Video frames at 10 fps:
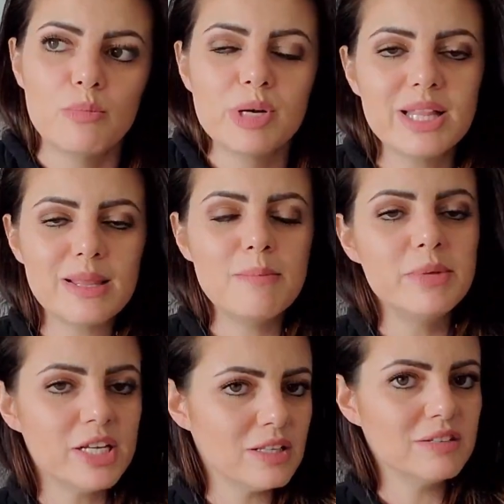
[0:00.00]
But in the
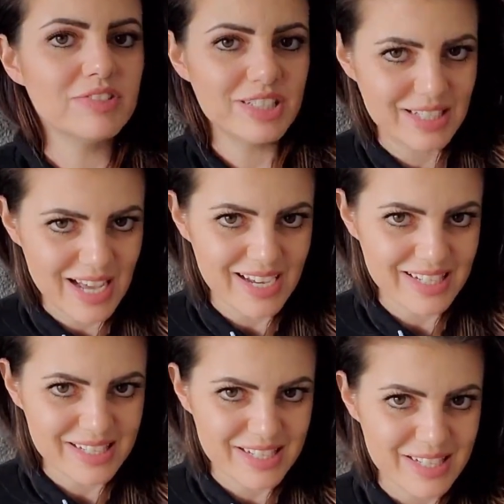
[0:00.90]
middle of the
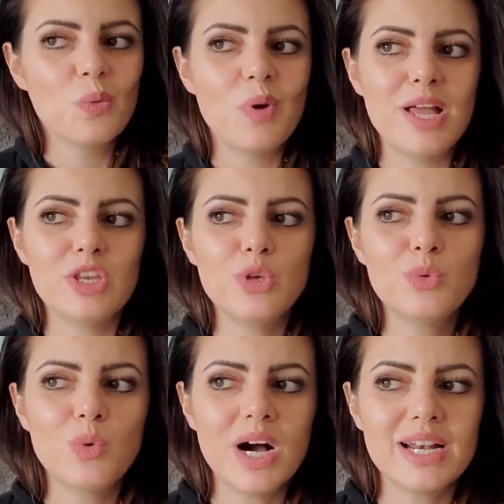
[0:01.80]
night, when you
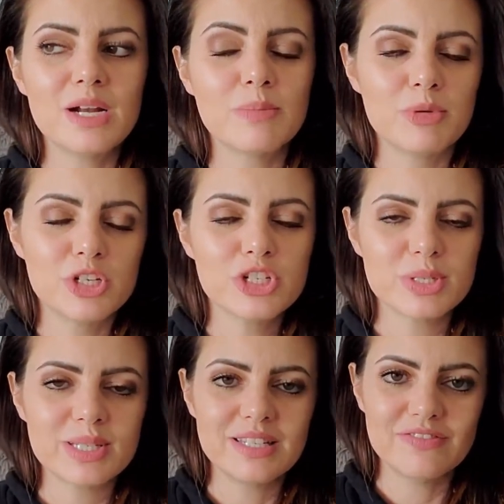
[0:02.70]
want
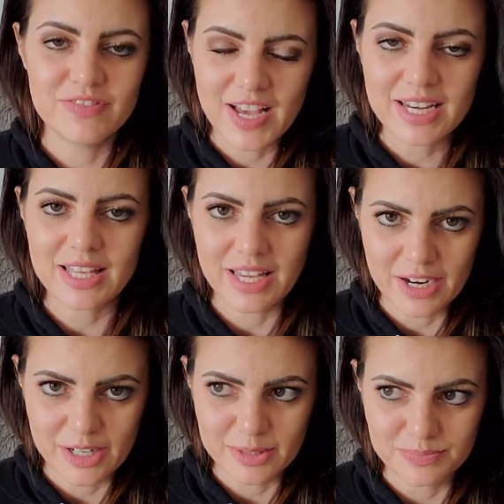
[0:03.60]
emergency vet
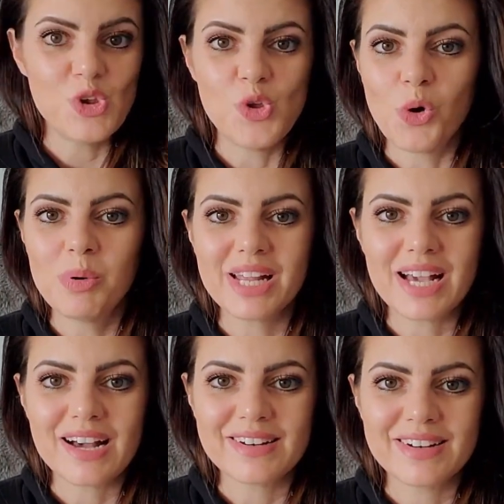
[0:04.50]
care, nobody
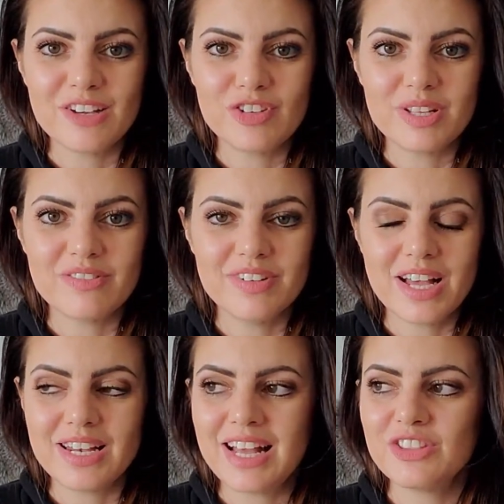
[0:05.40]
had an avian
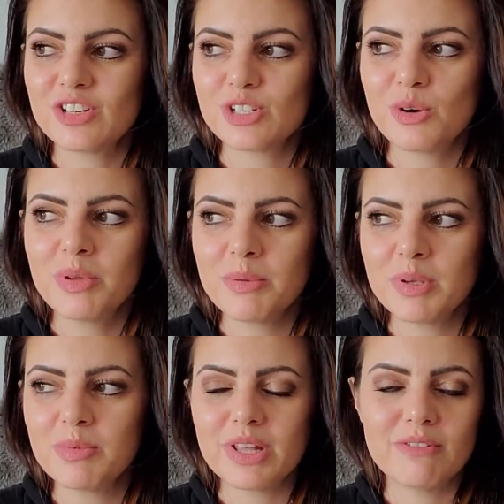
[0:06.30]
vet. And there's so many
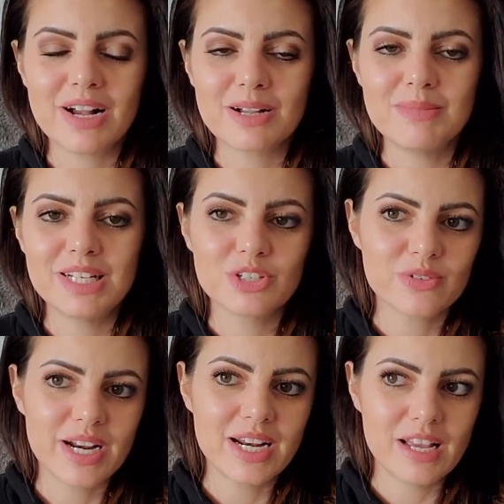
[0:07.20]
people that recommend
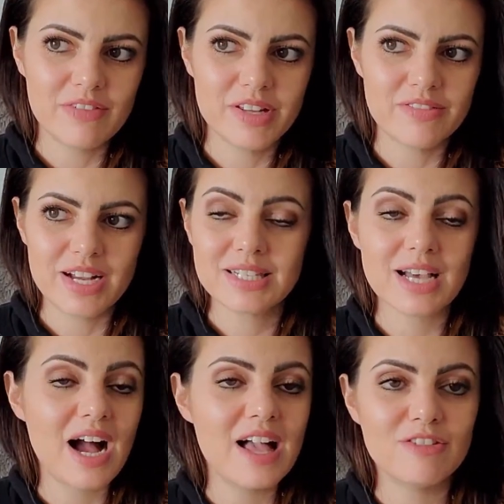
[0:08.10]
great avian vets.
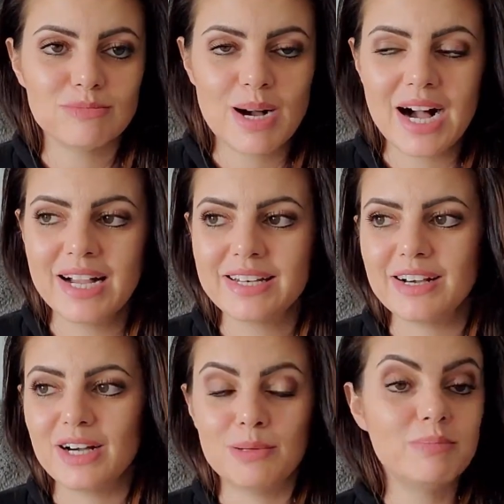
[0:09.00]
I have
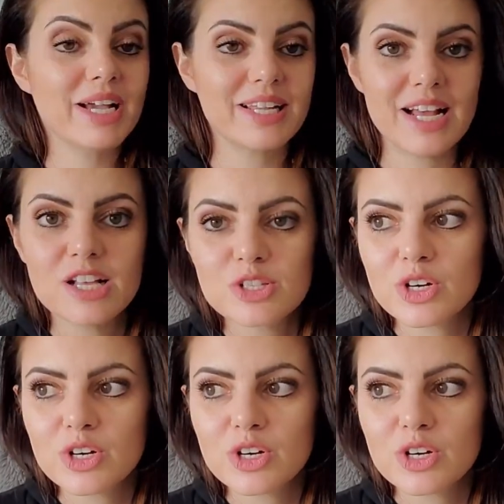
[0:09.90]
mine, um, Megan has